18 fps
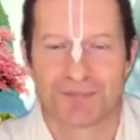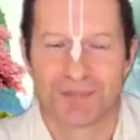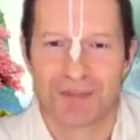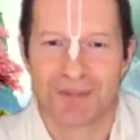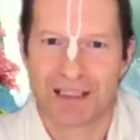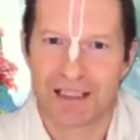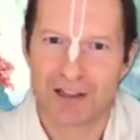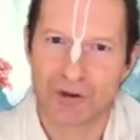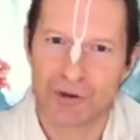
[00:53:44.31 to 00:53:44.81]

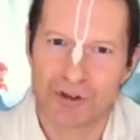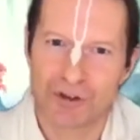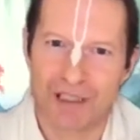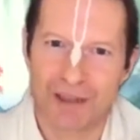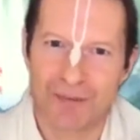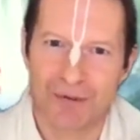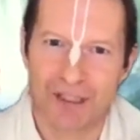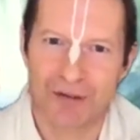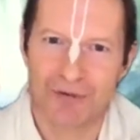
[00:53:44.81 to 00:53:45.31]
He thought to
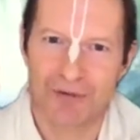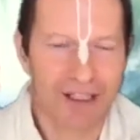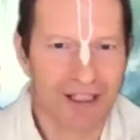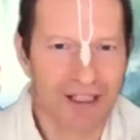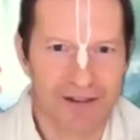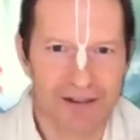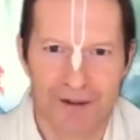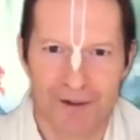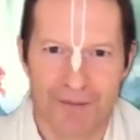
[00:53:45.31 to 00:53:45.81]
himself,
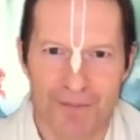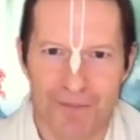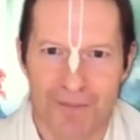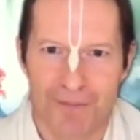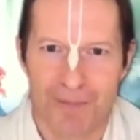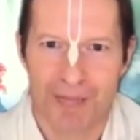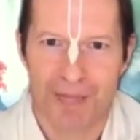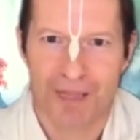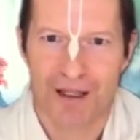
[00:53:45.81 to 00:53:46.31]
yes,
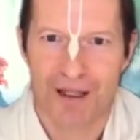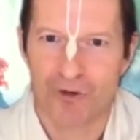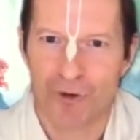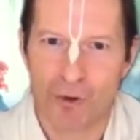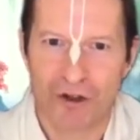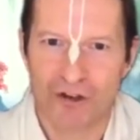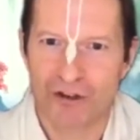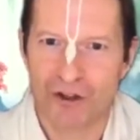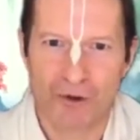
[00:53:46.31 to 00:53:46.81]
if you
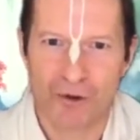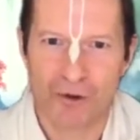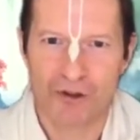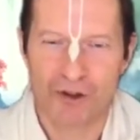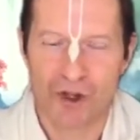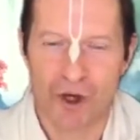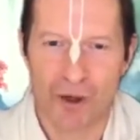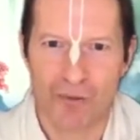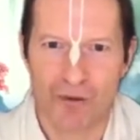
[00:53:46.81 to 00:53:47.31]
want to do
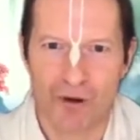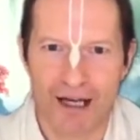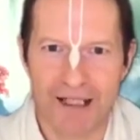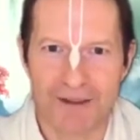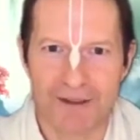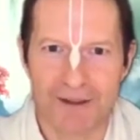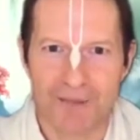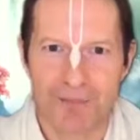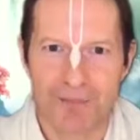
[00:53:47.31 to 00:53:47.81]
a job
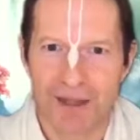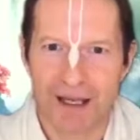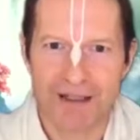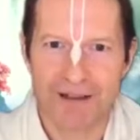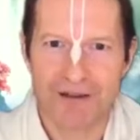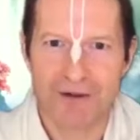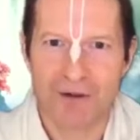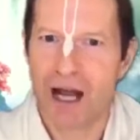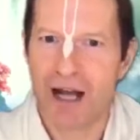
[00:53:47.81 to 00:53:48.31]
right,
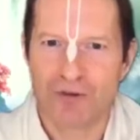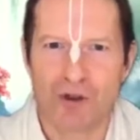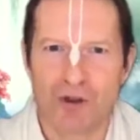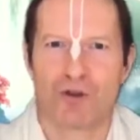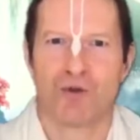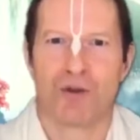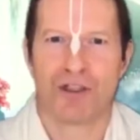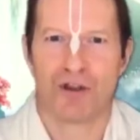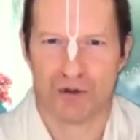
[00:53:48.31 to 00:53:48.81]
then you have to
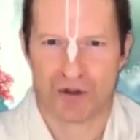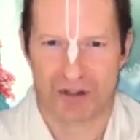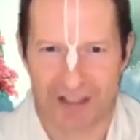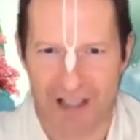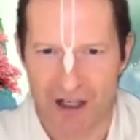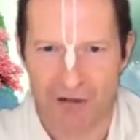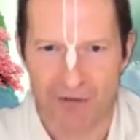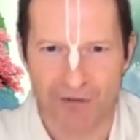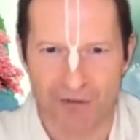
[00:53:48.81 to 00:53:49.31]
do it yourself.